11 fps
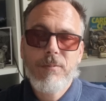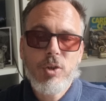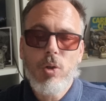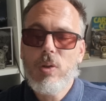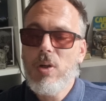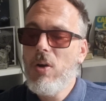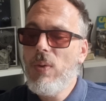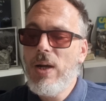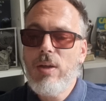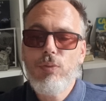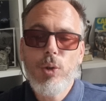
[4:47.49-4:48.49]
Joel
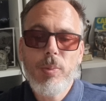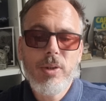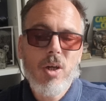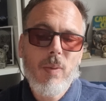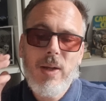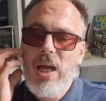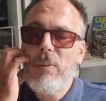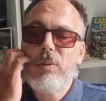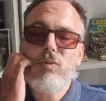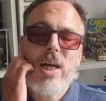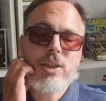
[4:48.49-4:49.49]
Colwell, Ruben Colwell. I
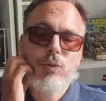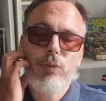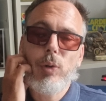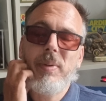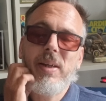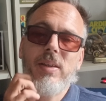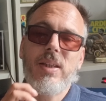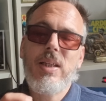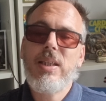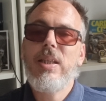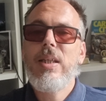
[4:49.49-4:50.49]
would rest Ruben. I
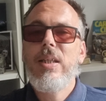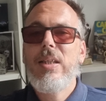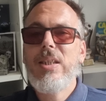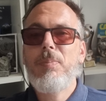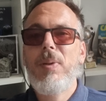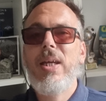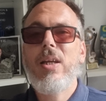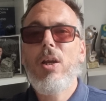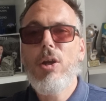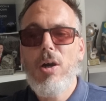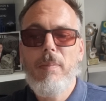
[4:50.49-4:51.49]
think he's played a
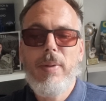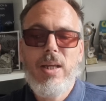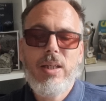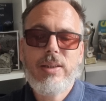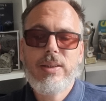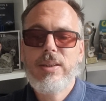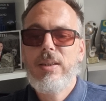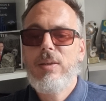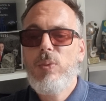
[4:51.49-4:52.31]
lot of minutes.